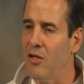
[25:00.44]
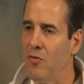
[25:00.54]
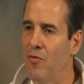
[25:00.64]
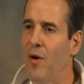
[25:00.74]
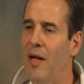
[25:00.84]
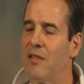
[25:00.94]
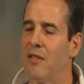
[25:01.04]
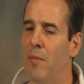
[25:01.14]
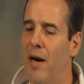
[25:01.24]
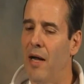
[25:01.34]
is to find
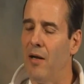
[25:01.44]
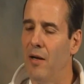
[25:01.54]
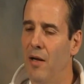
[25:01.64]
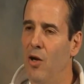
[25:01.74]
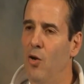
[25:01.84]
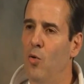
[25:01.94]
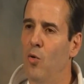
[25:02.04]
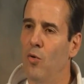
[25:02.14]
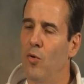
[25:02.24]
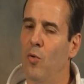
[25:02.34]
somebody
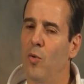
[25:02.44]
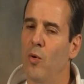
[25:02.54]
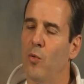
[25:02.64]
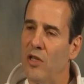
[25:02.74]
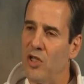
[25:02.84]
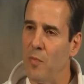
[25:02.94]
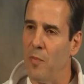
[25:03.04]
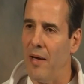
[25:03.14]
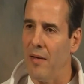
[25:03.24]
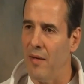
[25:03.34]
who will
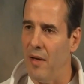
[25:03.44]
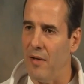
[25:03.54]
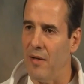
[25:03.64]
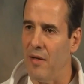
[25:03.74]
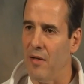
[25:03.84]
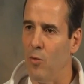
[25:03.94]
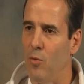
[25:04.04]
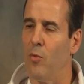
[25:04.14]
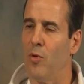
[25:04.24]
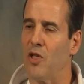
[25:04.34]
respect that,
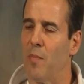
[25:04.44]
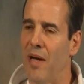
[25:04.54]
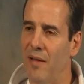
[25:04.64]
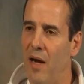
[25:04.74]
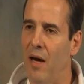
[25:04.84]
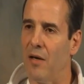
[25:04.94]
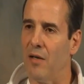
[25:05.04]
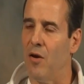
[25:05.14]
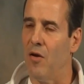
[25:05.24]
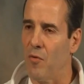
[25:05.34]
who will respect the
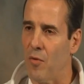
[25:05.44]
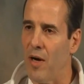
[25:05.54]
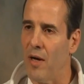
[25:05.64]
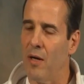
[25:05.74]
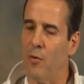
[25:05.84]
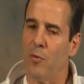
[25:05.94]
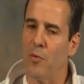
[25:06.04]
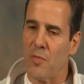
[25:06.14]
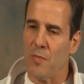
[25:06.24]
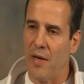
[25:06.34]
art of karate, who will
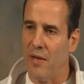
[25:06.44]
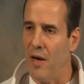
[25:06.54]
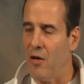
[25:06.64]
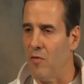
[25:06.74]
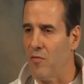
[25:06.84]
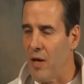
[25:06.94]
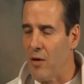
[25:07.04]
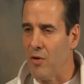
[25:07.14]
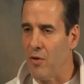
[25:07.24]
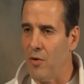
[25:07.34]
respect the art of
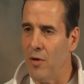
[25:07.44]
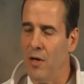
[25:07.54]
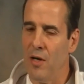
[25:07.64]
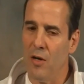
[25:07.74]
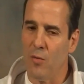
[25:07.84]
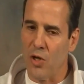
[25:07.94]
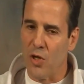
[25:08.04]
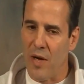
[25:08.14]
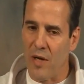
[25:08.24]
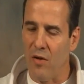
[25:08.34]
taekwondo, who will
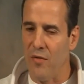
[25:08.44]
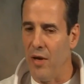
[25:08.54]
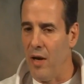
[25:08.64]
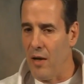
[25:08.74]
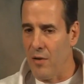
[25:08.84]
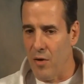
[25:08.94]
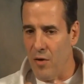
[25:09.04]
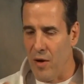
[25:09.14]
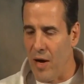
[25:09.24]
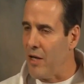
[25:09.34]
respect of the art
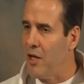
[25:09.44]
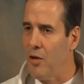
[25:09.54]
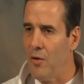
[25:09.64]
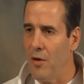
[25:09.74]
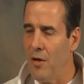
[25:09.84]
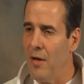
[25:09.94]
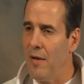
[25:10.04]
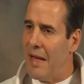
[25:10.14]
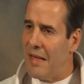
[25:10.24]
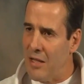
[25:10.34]
of aikido.
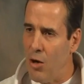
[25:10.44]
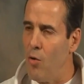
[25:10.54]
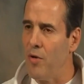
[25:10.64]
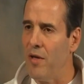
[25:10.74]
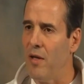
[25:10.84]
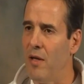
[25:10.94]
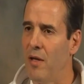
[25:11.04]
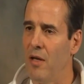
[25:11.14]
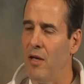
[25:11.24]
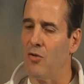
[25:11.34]
That's the whole key,
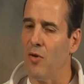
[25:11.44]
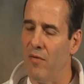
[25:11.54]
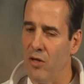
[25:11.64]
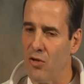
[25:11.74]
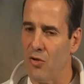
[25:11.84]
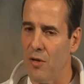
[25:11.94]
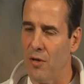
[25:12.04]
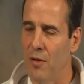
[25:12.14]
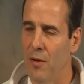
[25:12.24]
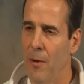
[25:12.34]
is to have an
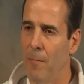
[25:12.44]
instructor